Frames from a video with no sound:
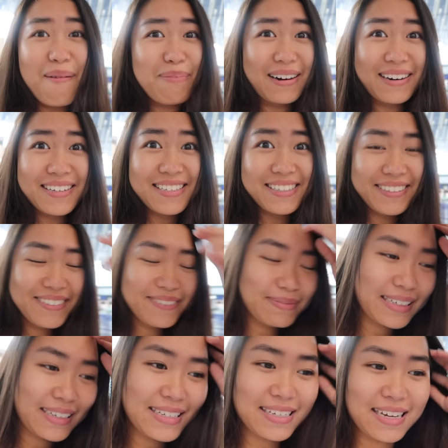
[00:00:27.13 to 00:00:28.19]
part two
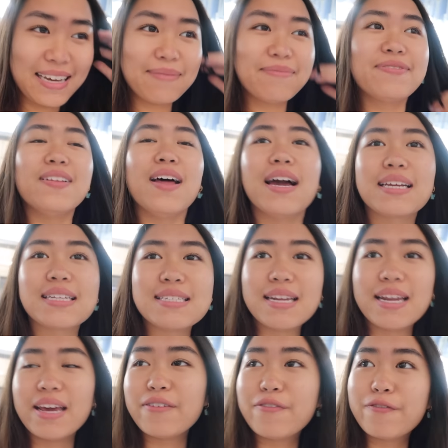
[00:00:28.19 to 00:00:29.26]
because I'm flying today